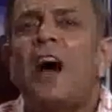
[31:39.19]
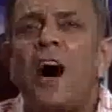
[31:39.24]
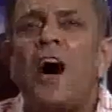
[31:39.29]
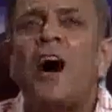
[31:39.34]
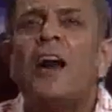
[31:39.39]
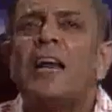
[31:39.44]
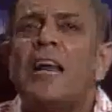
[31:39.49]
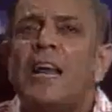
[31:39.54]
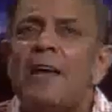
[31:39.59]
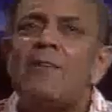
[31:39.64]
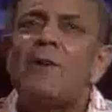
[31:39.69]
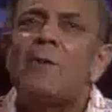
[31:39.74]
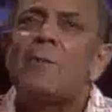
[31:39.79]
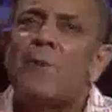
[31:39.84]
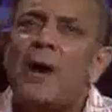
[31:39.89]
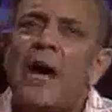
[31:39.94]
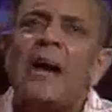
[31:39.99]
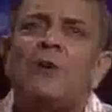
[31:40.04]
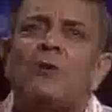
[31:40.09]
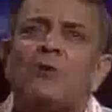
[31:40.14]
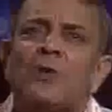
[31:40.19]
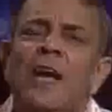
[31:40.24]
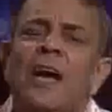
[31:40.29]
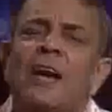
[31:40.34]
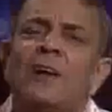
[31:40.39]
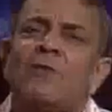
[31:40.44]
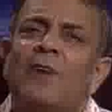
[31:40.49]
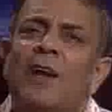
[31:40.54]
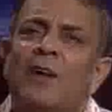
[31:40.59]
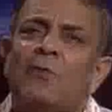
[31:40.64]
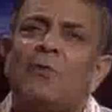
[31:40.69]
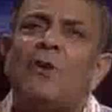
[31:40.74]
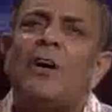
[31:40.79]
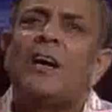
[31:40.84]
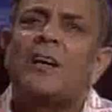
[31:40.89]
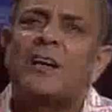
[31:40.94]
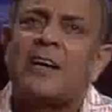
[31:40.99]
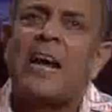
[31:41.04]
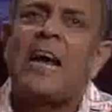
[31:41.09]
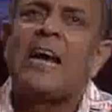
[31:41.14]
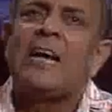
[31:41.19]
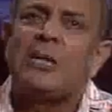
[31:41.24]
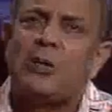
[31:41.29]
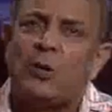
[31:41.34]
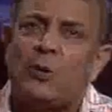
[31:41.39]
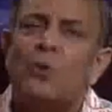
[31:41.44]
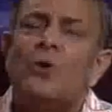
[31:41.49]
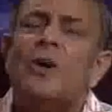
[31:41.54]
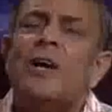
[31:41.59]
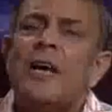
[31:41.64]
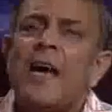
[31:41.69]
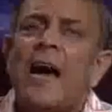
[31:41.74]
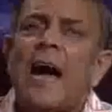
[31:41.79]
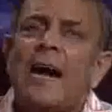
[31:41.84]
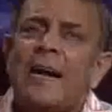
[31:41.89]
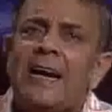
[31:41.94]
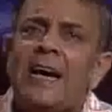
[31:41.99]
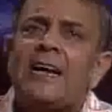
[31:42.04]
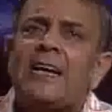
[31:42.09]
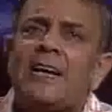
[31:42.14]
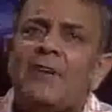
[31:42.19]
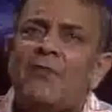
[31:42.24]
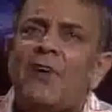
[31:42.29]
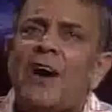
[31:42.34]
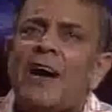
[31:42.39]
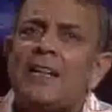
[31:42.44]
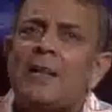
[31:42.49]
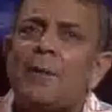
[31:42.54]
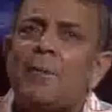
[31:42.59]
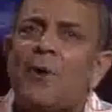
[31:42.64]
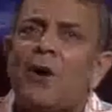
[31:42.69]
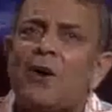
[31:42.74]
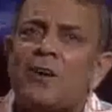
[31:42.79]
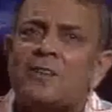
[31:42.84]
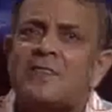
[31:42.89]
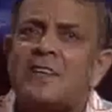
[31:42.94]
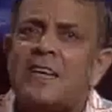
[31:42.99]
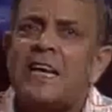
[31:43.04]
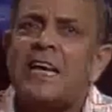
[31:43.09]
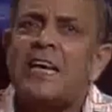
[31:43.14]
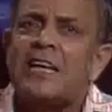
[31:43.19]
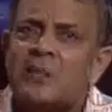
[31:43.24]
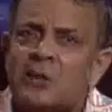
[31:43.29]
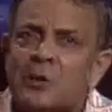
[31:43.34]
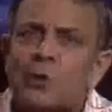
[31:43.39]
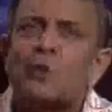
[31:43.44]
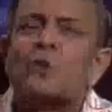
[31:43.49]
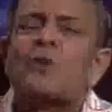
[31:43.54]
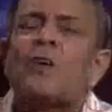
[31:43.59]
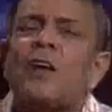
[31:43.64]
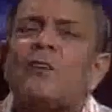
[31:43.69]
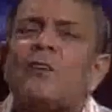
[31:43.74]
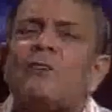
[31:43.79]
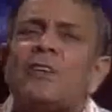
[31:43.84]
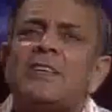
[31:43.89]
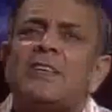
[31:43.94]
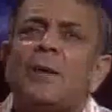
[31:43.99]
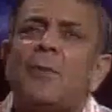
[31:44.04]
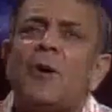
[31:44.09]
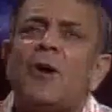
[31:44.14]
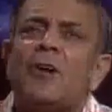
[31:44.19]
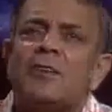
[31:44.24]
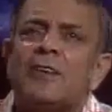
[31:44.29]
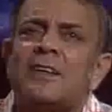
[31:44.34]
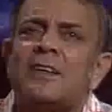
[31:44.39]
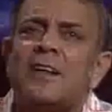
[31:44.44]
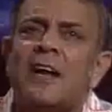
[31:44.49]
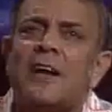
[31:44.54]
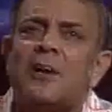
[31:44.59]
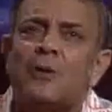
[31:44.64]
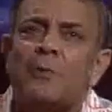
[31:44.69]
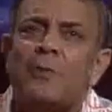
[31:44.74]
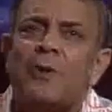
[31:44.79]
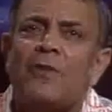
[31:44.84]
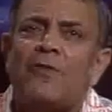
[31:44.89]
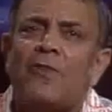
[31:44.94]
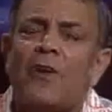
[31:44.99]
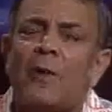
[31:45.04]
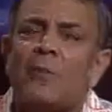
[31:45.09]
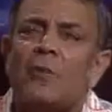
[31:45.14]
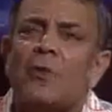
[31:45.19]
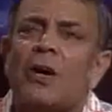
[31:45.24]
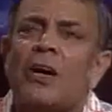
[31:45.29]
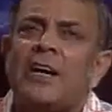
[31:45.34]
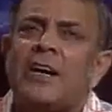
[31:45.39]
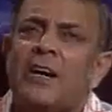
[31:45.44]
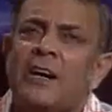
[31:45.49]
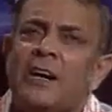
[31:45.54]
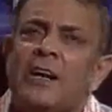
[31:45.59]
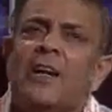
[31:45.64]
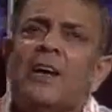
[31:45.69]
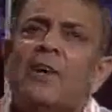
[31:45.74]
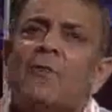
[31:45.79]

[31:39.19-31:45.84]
or even prior to that, when we are trying to identify the policy issues on which the policies are to be formulated,